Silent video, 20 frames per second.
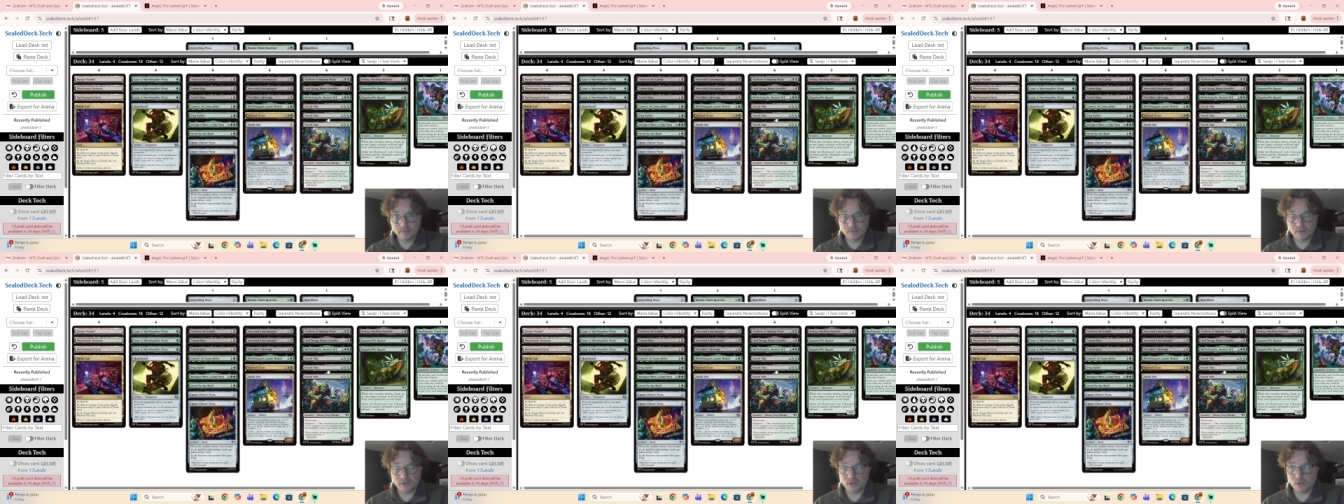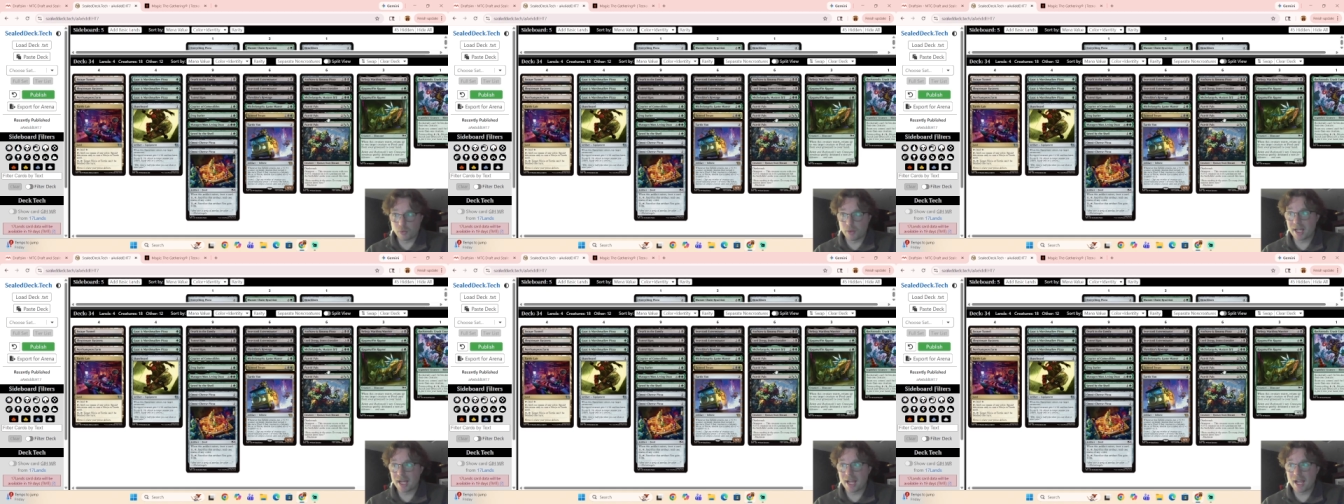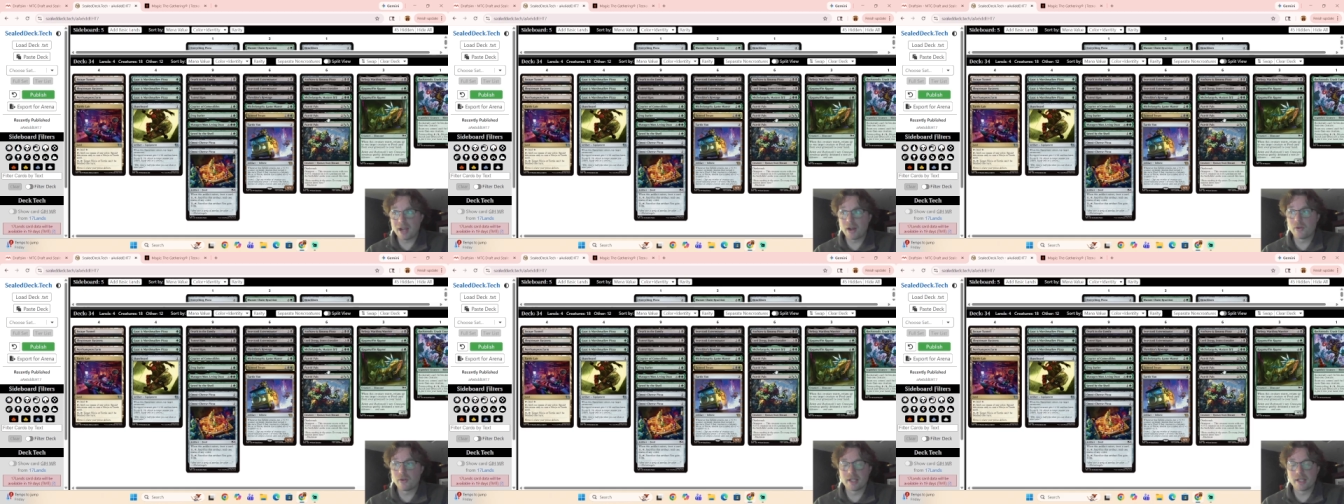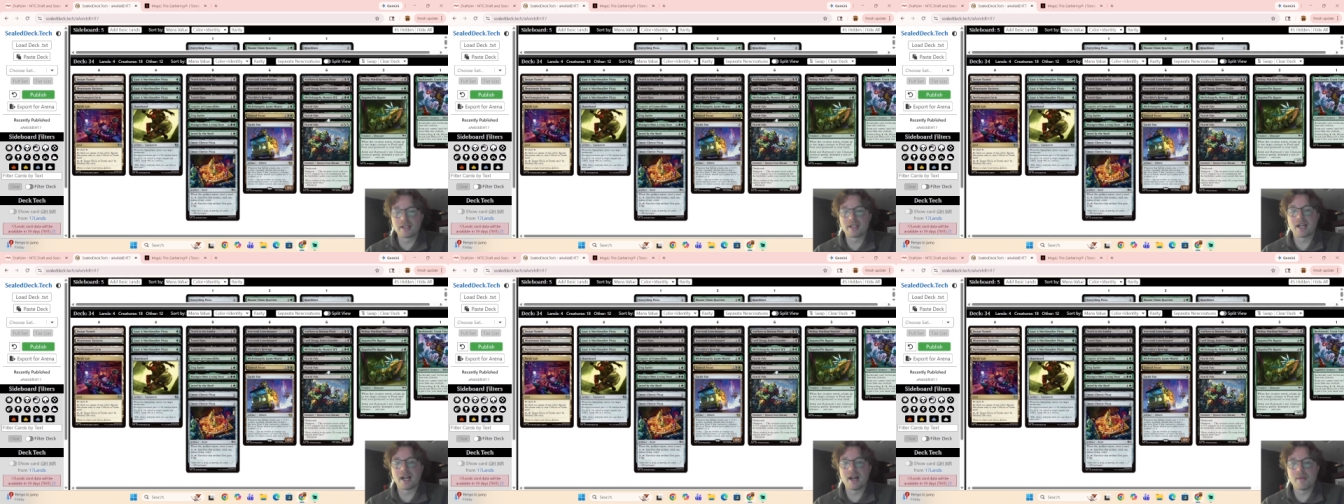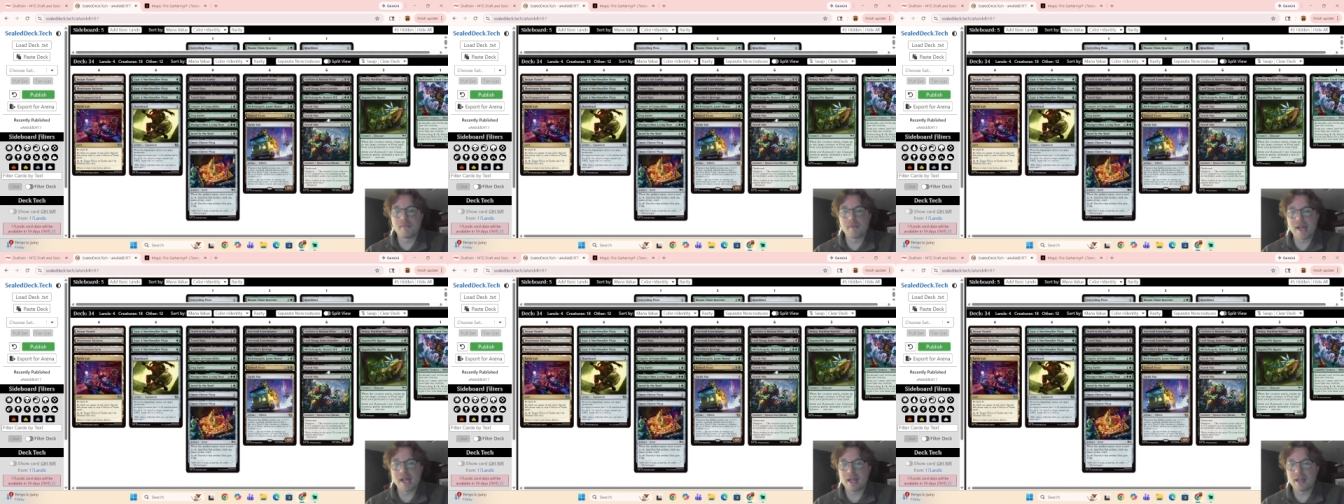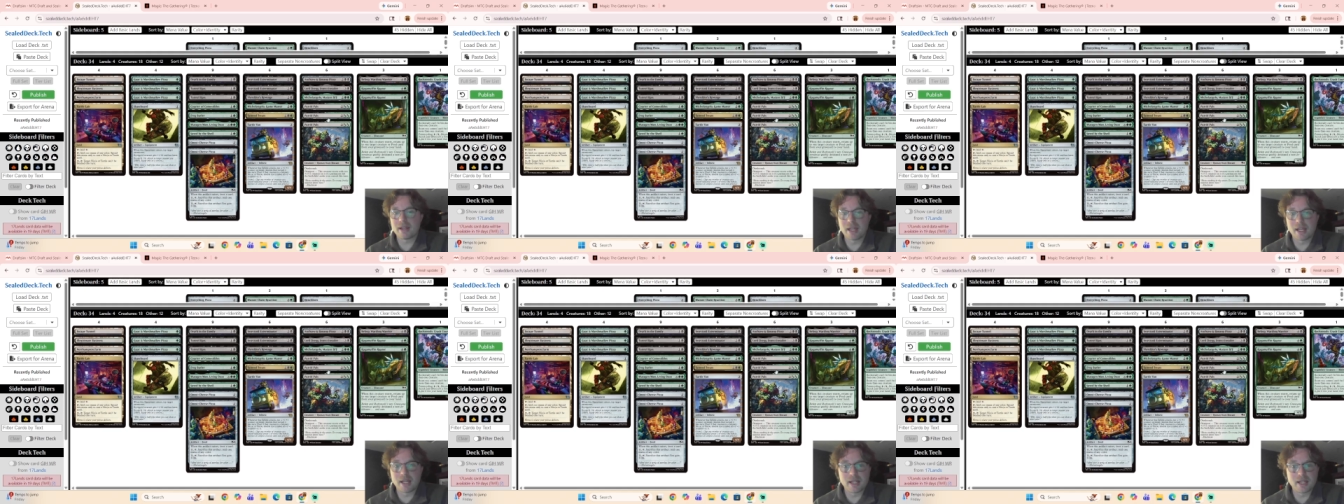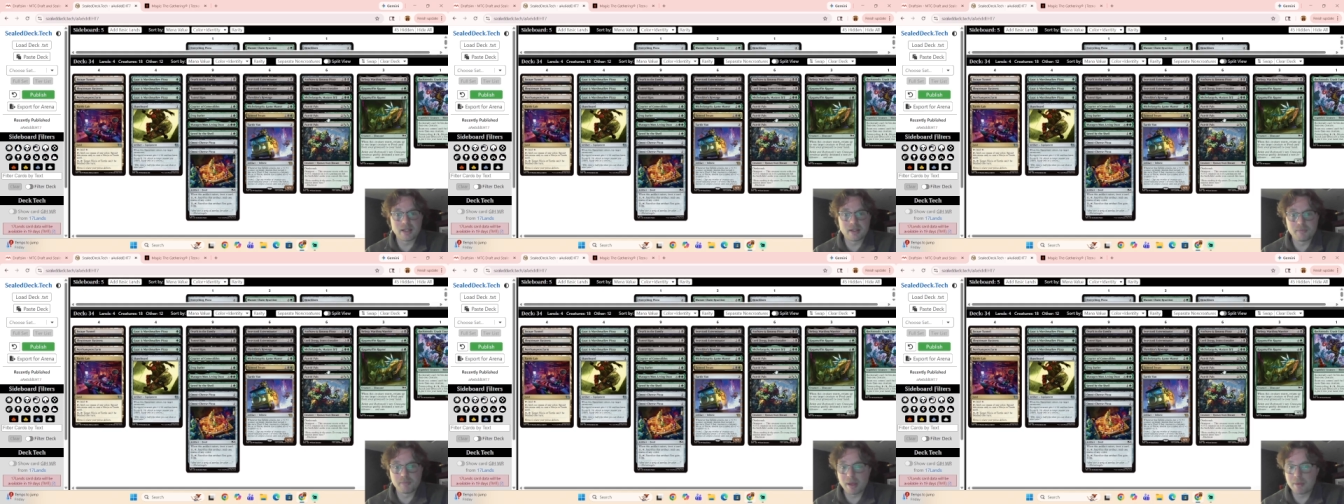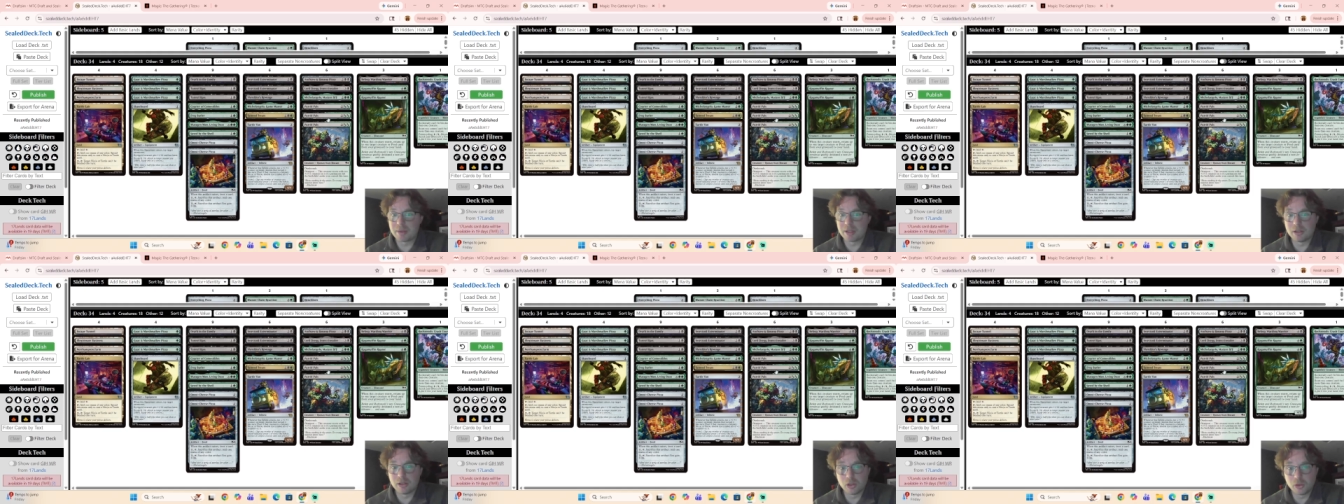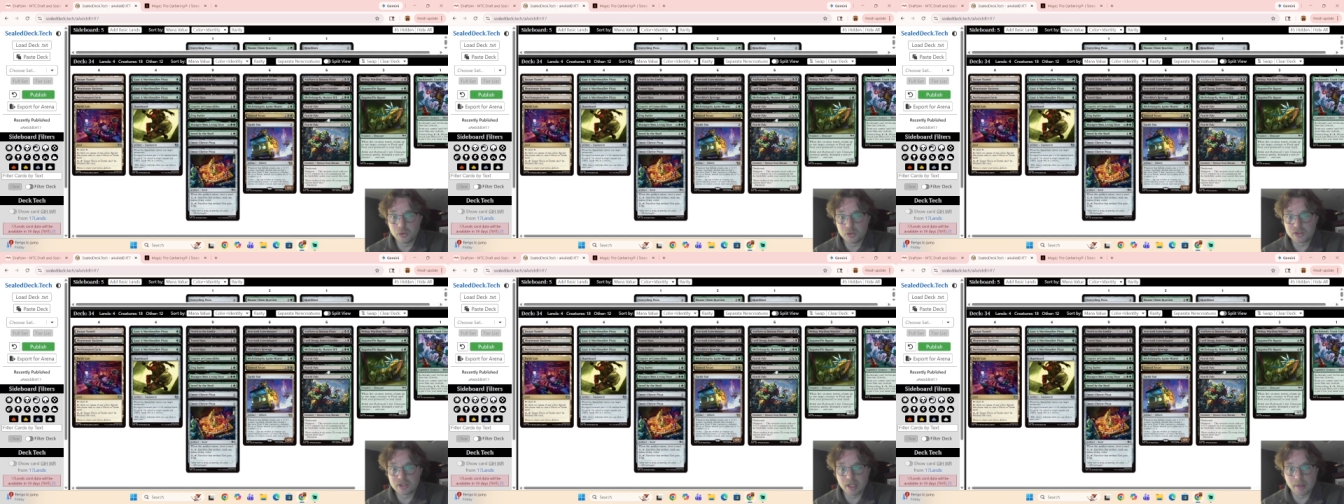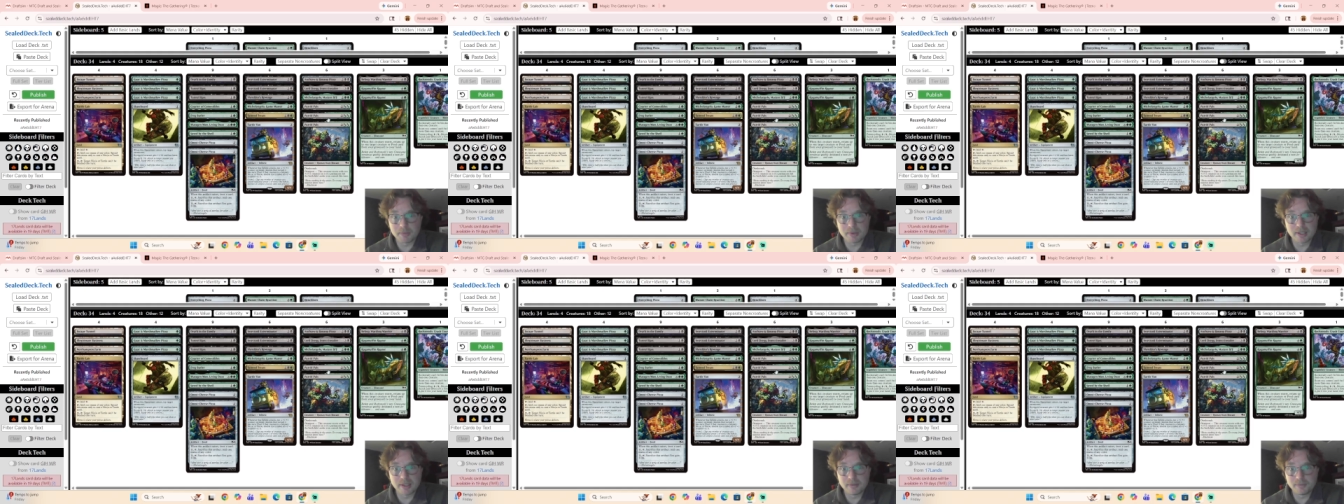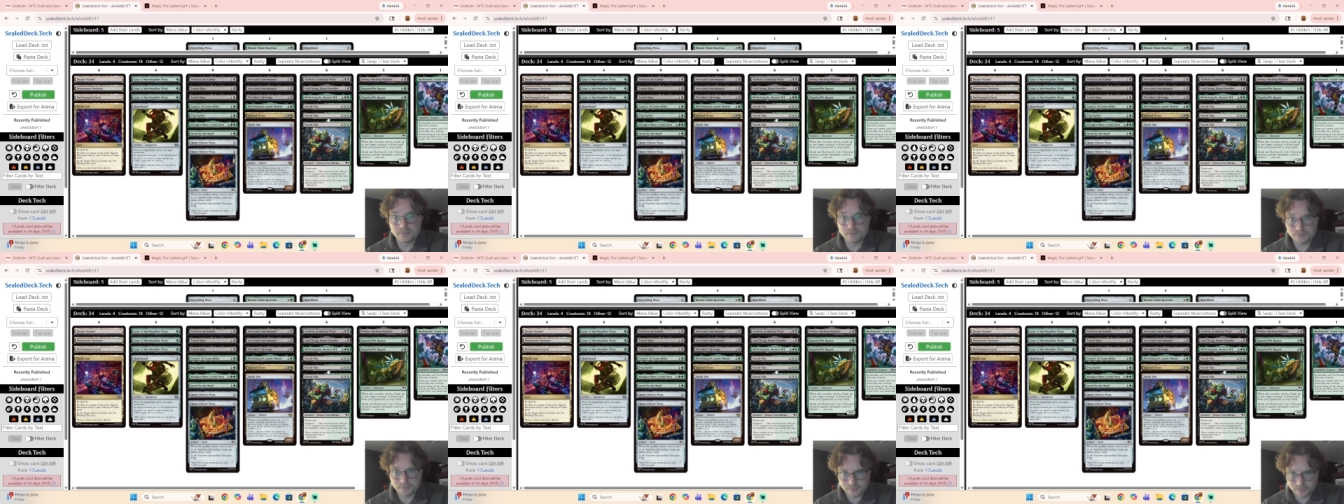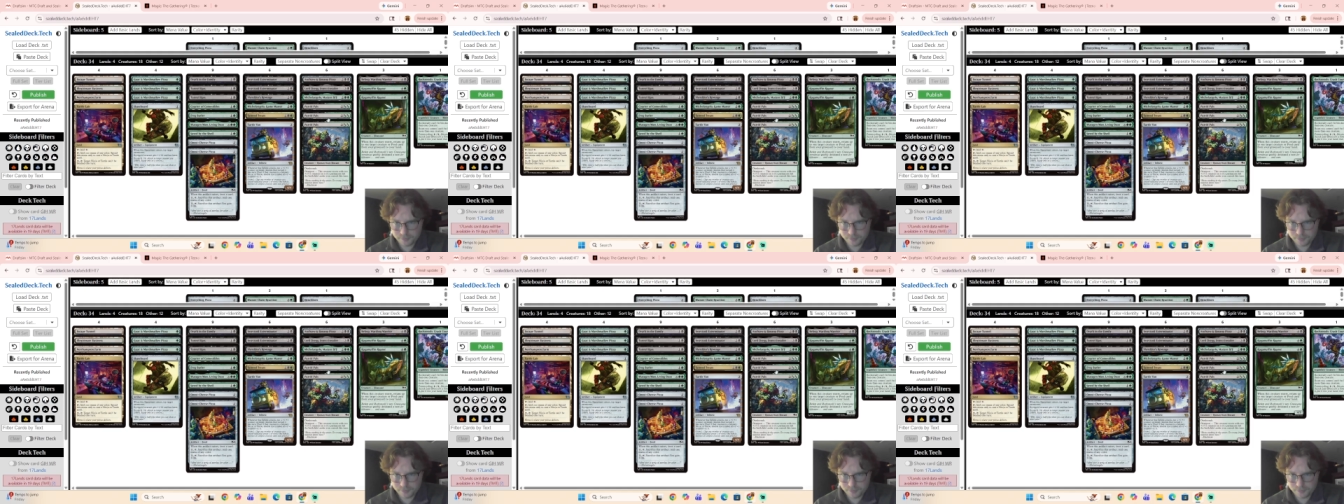swing out in combat and maybe lose something,